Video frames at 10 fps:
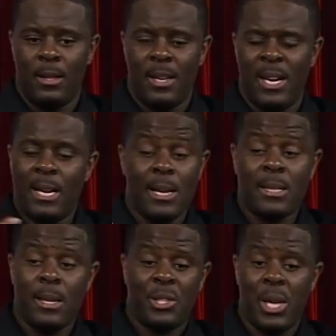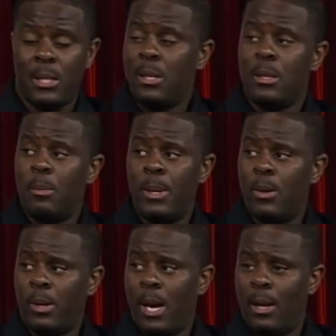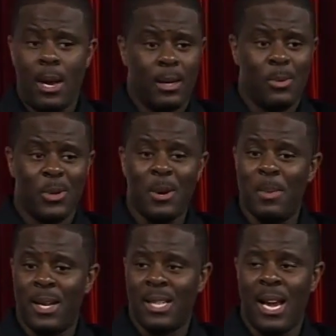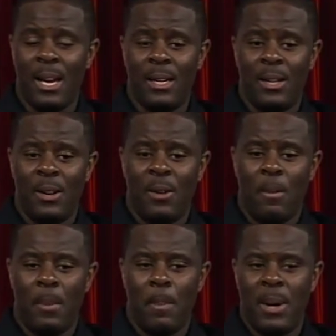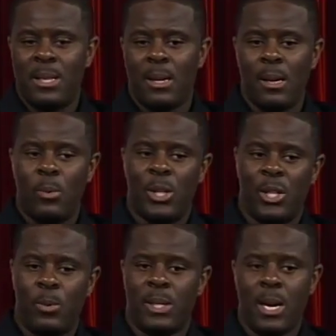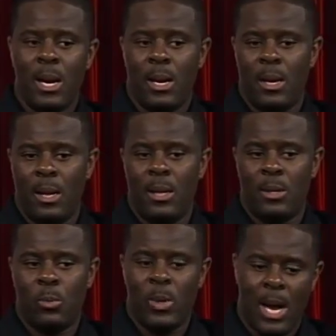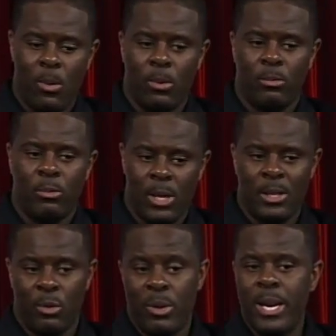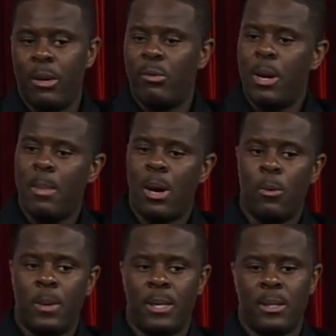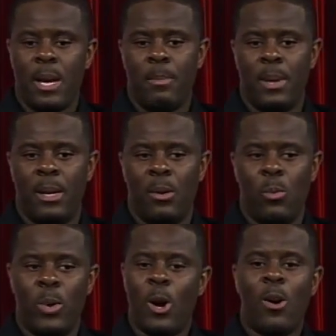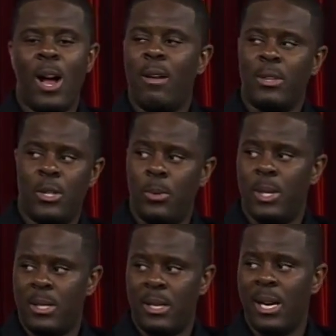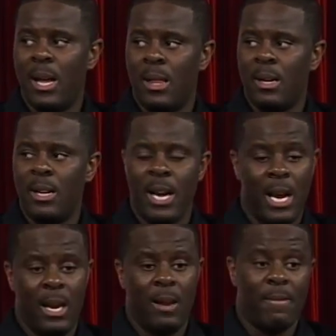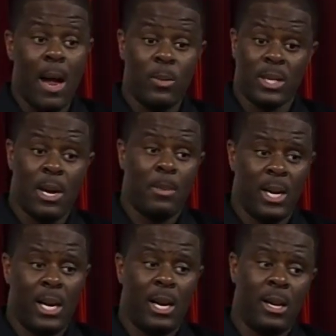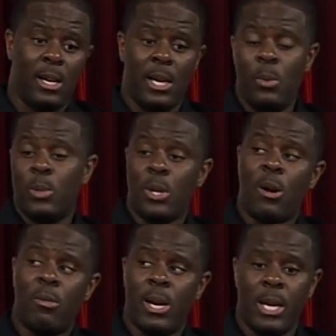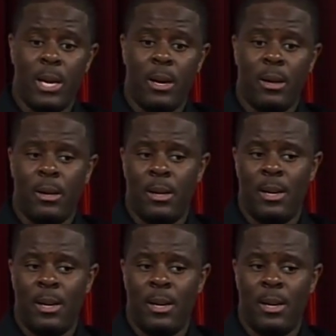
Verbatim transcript: and I, I said, Chance, he's going to be okay. Like, don't worry about that. But basically what she was saying is what I, to reiterate my opening statement, we all have to do this together. And if I was coming in and he was already here,